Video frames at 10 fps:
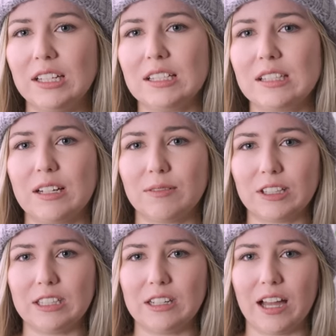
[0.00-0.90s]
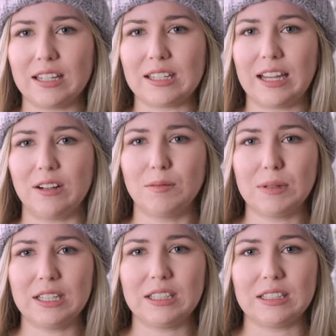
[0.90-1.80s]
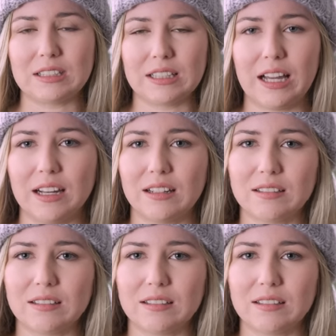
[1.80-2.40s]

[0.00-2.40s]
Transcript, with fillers: It's definitely not tight on me. It's got